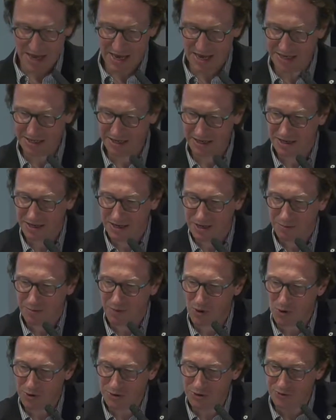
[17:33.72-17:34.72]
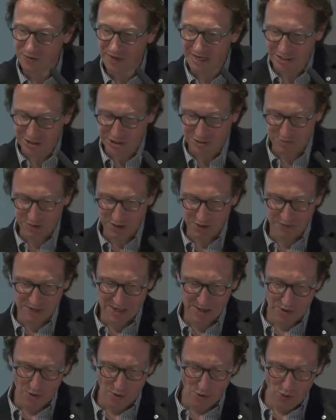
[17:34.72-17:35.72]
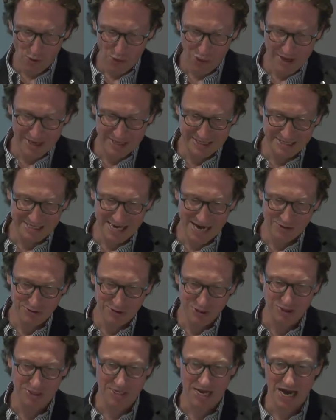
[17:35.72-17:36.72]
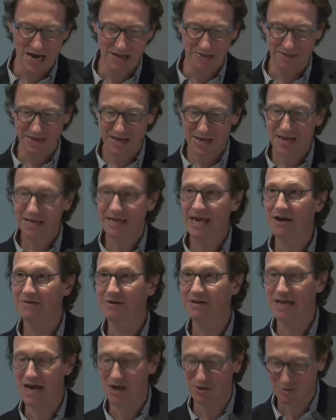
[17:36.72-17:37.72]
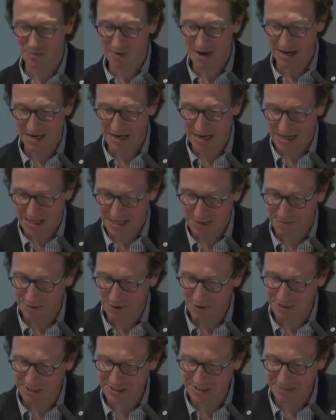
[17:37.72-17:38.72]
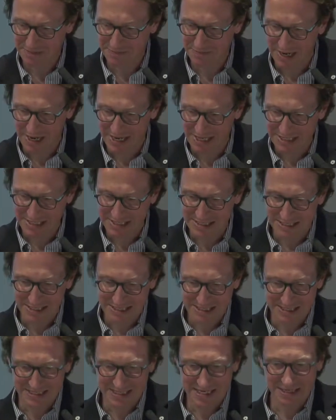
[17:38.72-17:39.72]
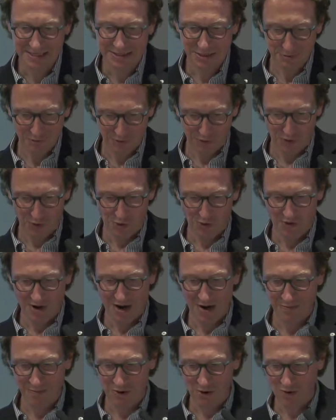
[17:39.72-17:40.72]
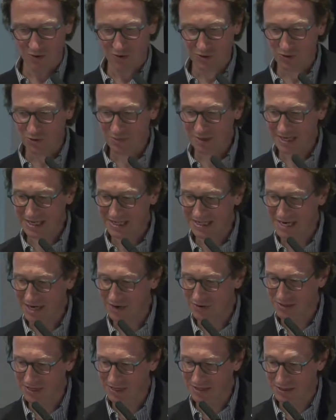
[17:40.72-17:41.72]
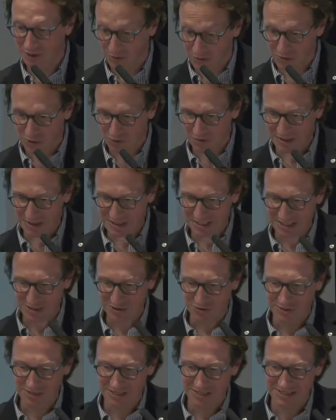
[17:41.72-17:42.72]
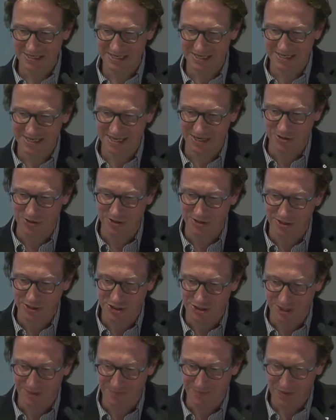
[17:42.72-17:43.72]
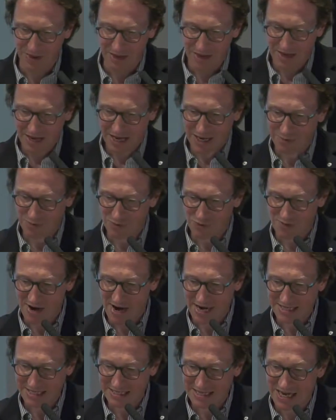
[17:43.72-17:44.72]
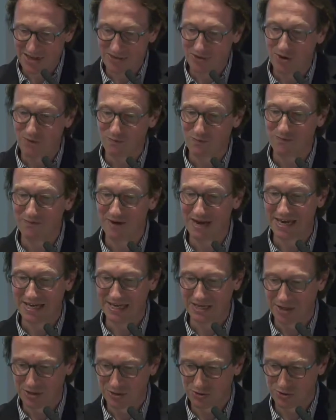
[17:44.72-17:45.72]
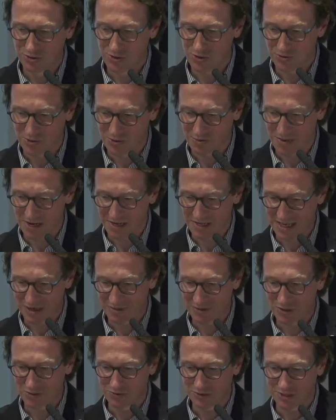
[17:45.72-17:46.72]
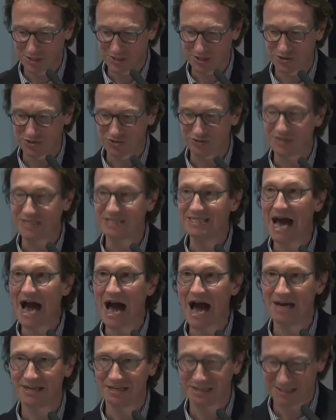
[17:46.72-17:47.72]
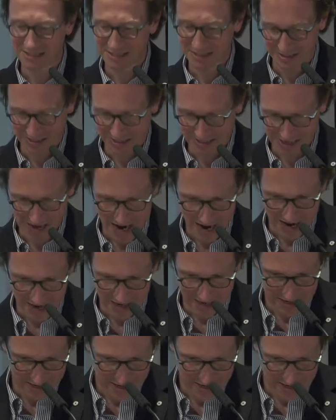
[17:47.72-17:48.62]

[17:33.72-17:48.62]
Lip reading: in the border region between North and South Sudan, carried out by the Boston-based Signal Program on Human Security and Technology. It provides a novel way to document abuses through these eyes in the sky.